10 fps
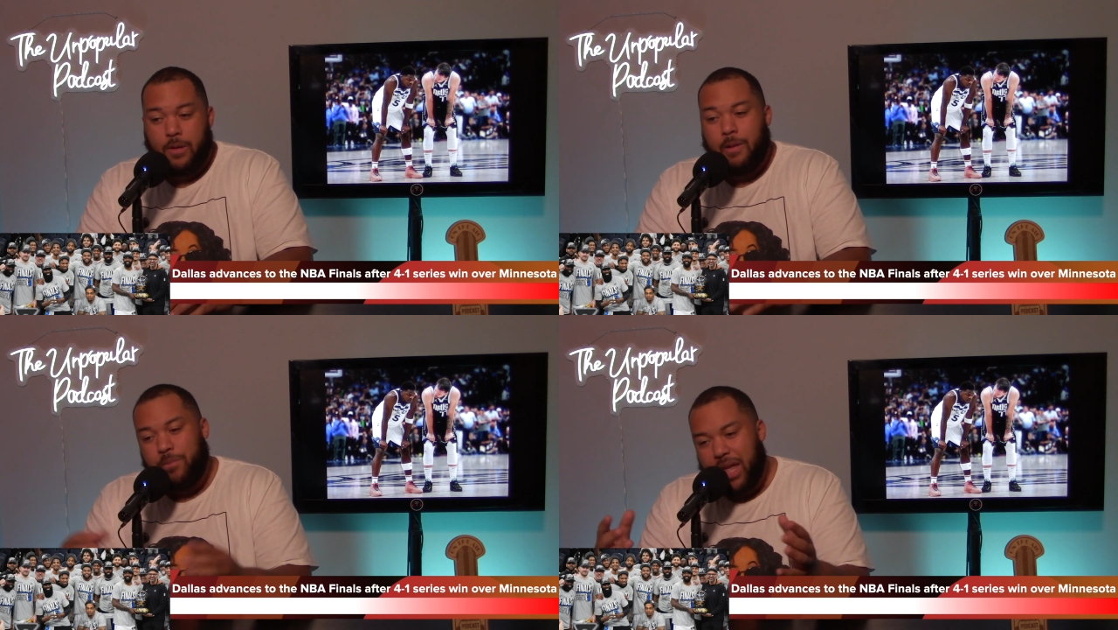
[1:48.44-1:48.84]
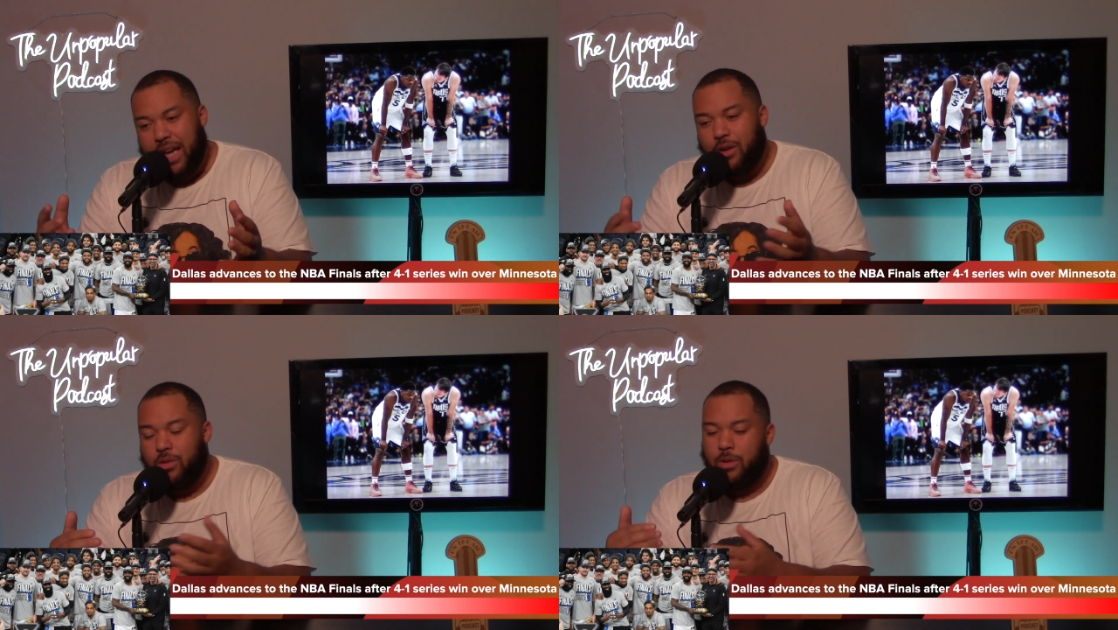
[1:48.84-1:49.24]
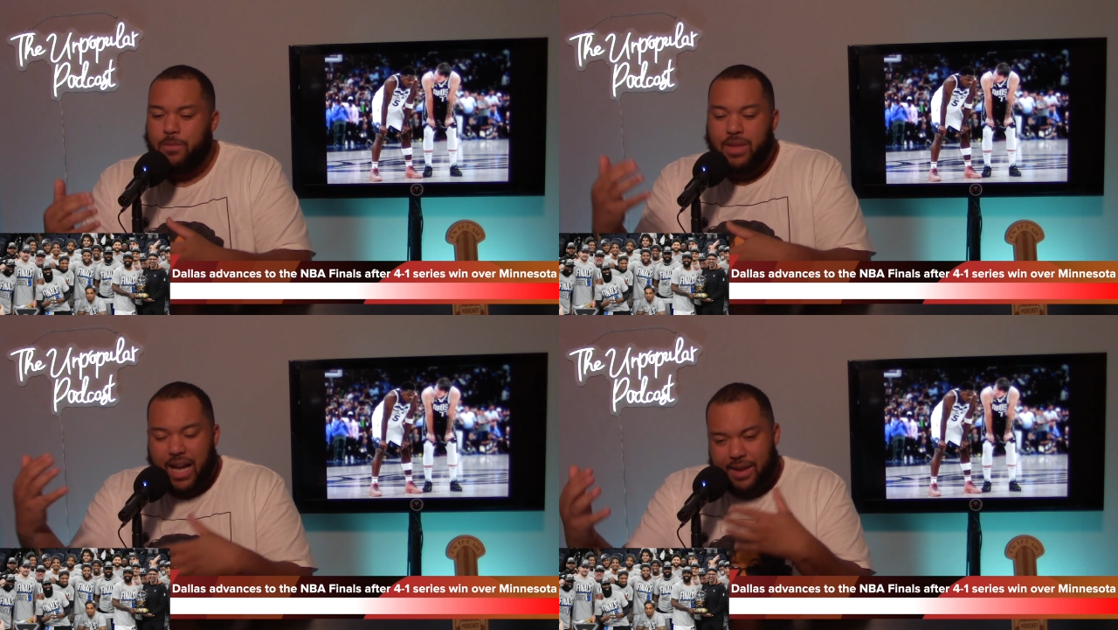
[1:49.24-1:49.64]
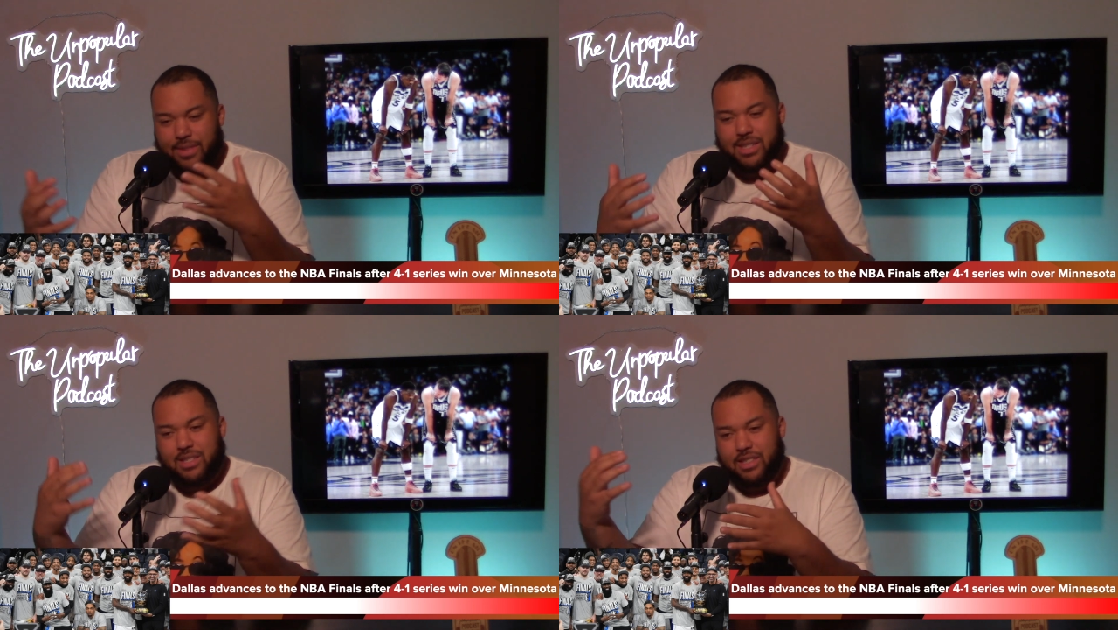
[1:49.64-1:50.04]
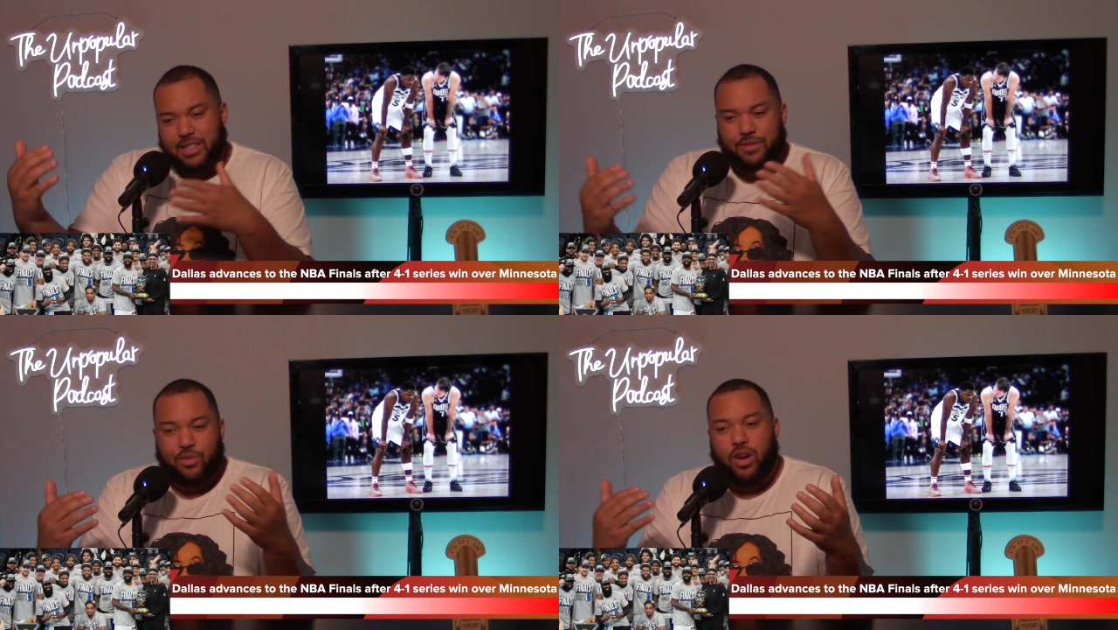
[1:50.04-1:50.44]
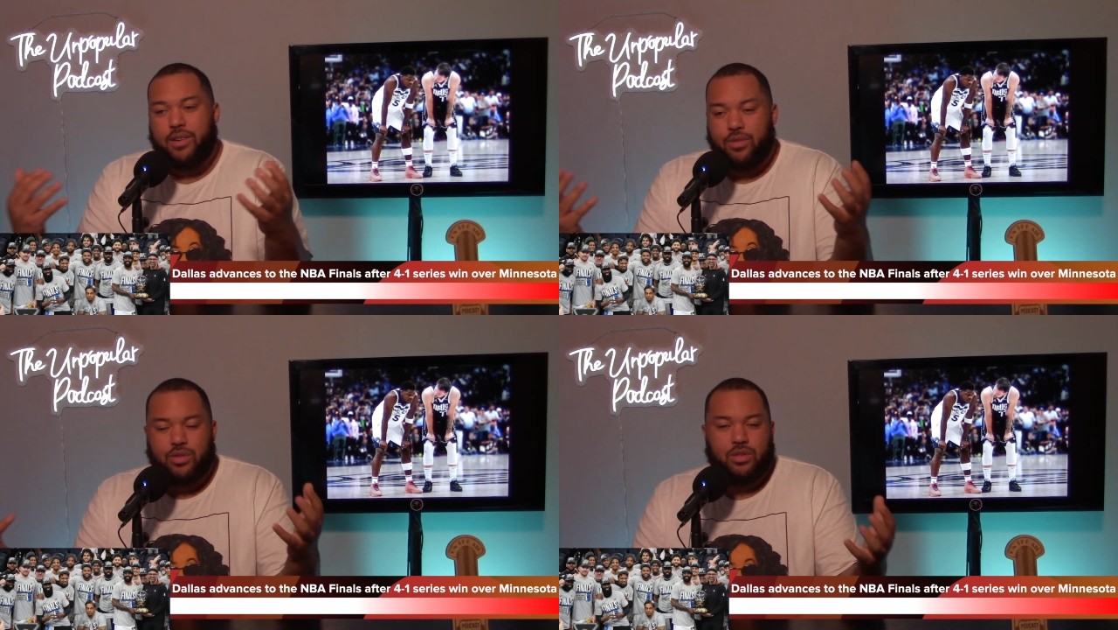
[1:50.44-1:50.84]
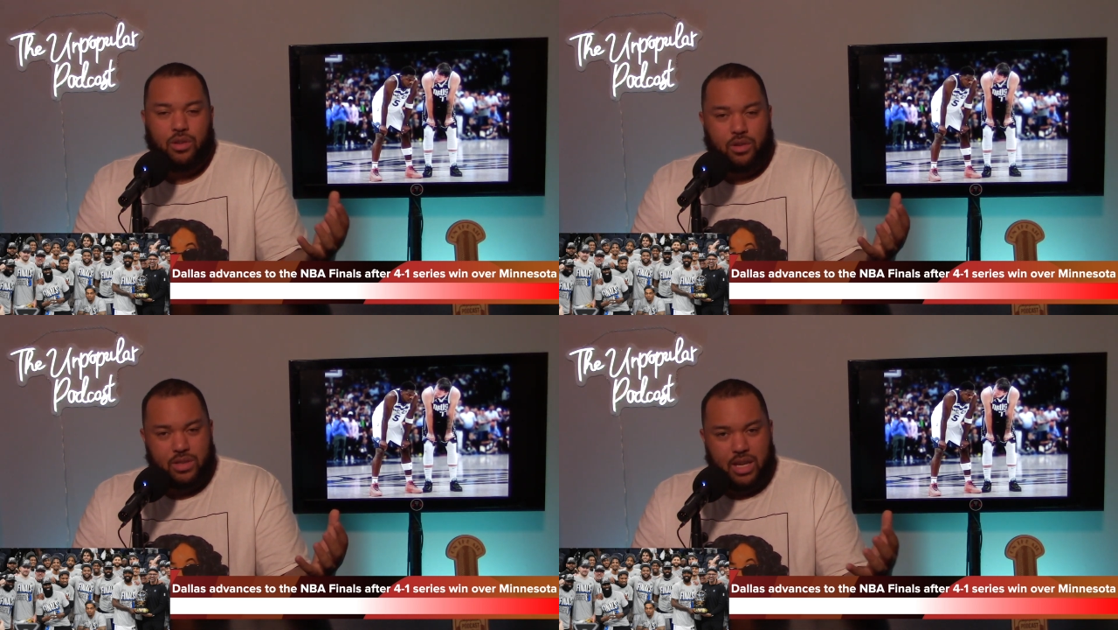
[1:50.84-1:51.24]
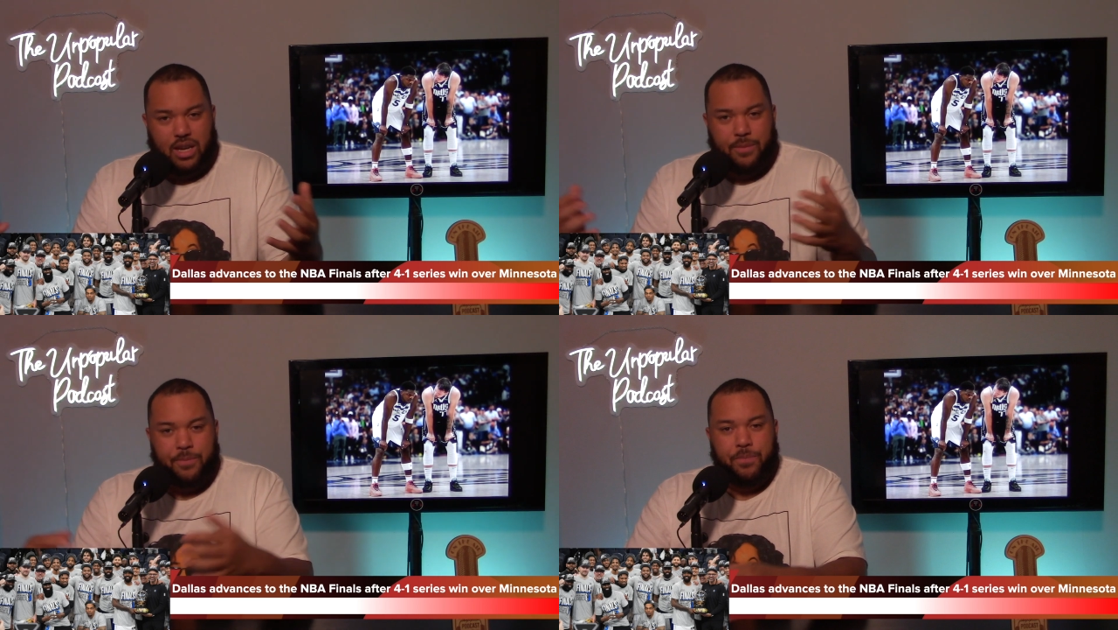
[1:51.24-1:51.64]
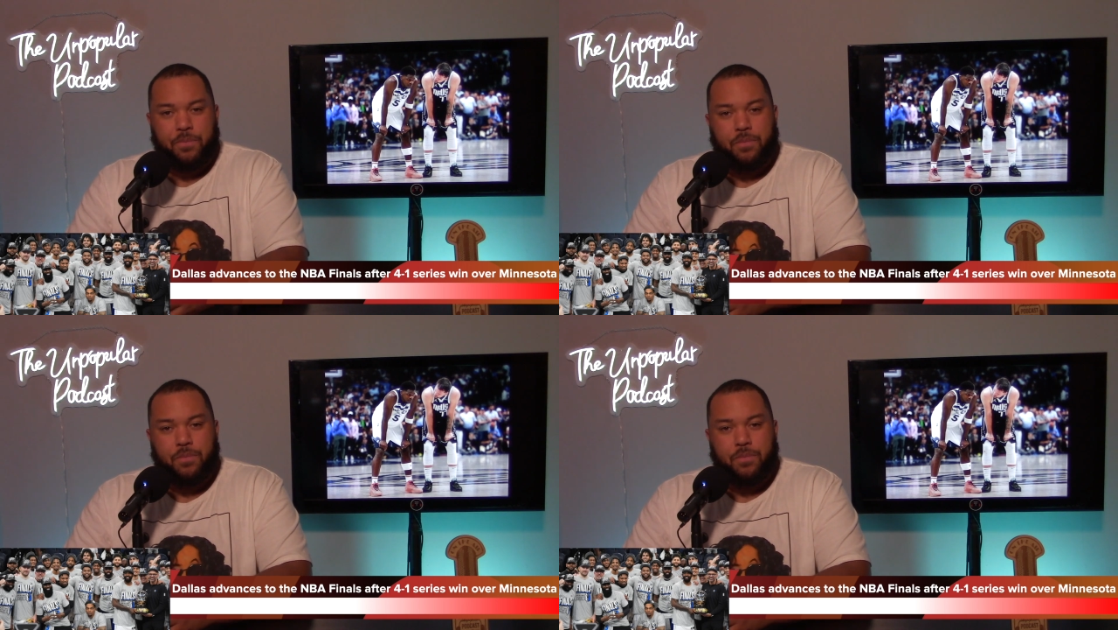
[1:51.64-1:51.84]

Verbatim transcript: Now, obviously, forever is a long time.